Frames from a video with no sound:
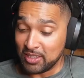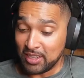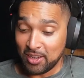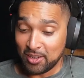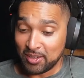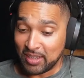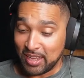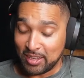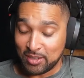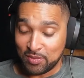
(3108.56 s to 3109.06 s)
though,
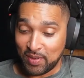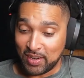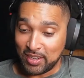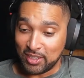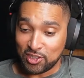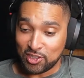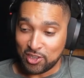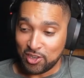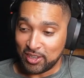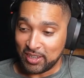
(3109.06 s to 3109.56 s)
okay, it's funny
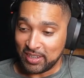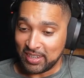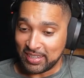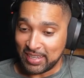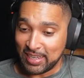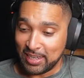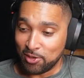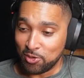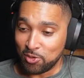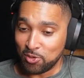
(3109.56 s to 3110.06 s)
just looking at the
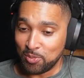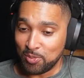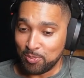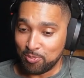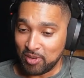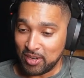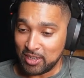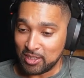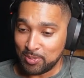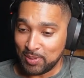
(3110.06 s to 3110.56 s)
little
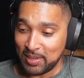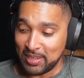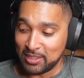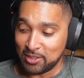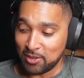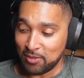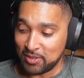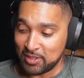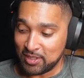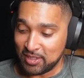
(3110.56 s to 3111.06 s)
British police
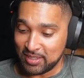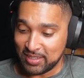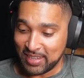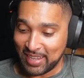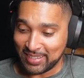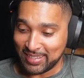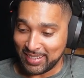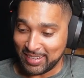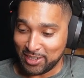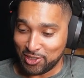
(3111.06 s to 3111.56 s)
officers
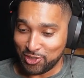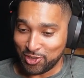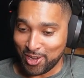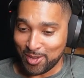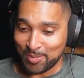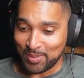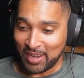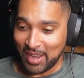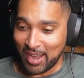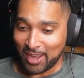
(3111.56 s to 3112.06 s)
next to these
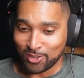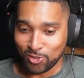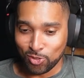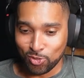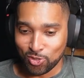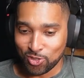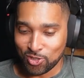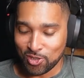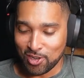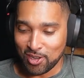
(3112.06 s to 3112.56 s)
German guys who
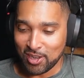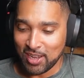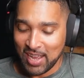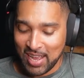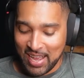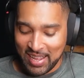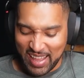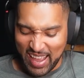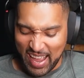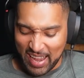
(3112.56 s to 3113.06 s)
just look,
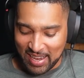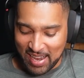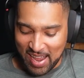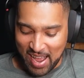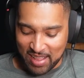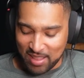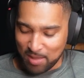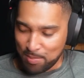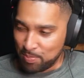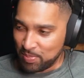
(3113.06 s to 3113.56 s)
they had
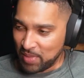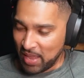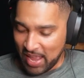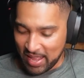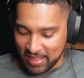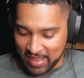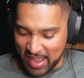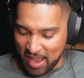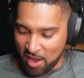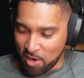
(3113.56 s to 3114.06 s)

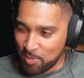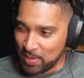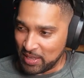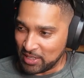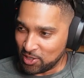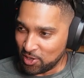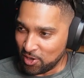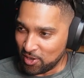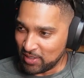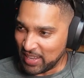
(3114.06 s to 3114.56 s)
the
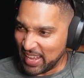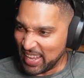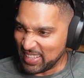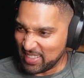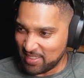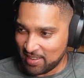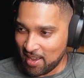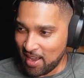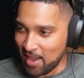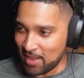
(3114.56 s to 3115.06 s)
helmets on, they
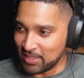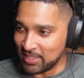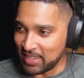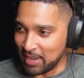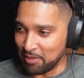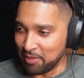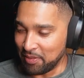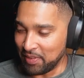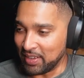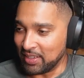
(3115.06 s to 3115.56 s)
had guns,
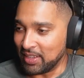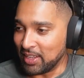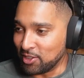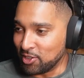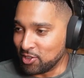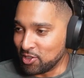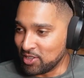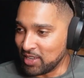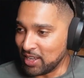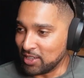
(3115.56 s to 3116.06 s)
everything, and then you
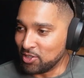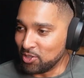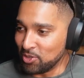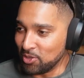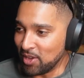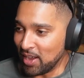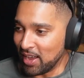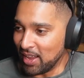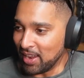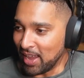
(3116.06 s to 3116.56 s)
just had two
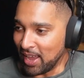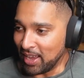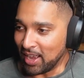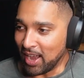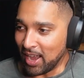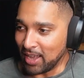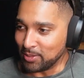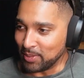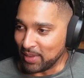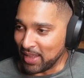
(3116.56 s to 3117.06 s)

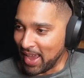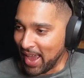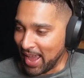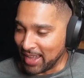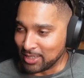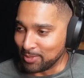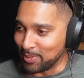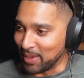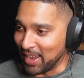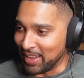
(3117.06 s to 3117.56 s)
guys with their
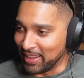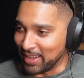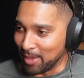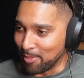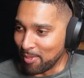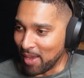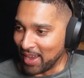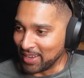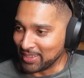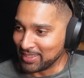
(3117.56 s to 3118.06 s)
hands behind their
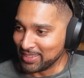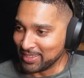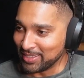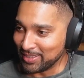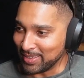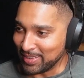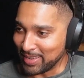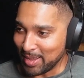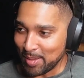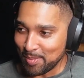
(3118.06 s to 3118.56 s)
backs,
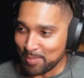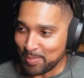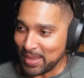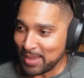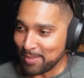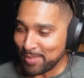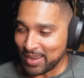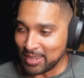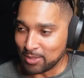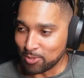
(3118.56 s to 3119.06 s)
with their
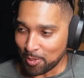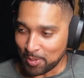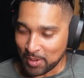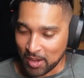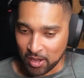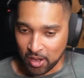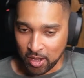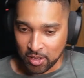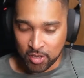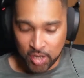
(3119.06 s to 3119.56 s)
beer bellies popping
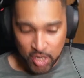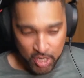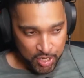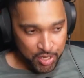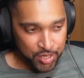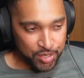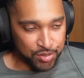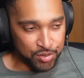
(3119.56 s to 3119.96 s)
out going, you